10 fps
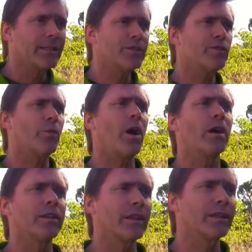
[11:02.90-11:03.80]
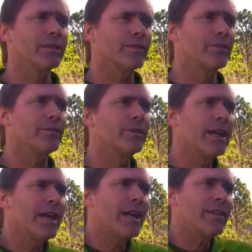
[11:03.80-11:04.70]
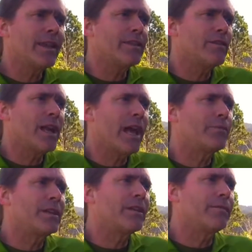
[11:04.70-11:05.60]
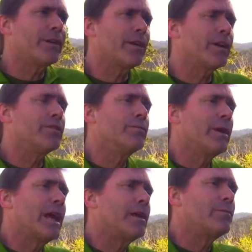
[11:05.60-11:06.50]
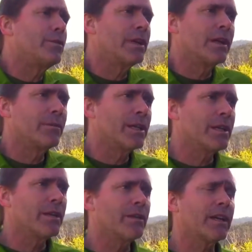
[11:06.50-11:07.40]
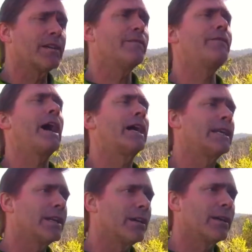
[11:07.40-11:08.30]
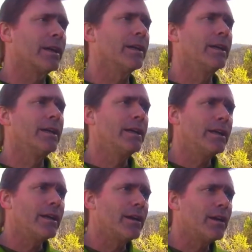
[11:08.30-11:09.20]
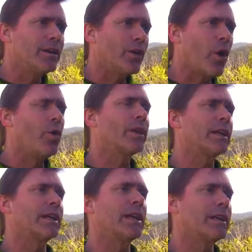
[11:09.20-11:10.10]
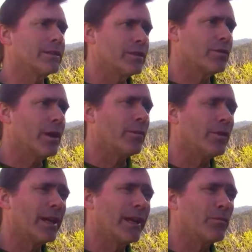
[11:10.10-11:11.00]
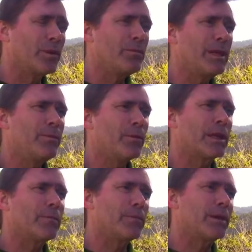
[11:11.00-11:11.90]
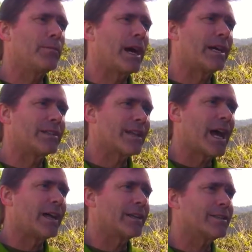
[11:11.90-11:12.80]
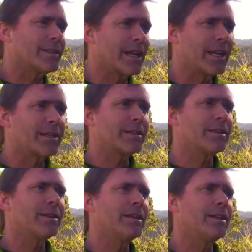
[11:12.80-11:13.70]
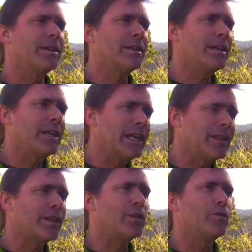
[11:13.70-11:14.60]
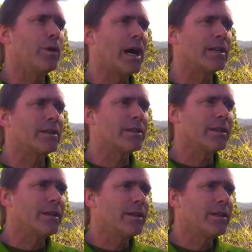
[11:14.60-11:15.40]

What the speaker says: It's the wrong thing to do. And then you're not being very humane putting them in a confined area. You're only going to get into trouble. And when people get bit by exotic snakes in the U.S.,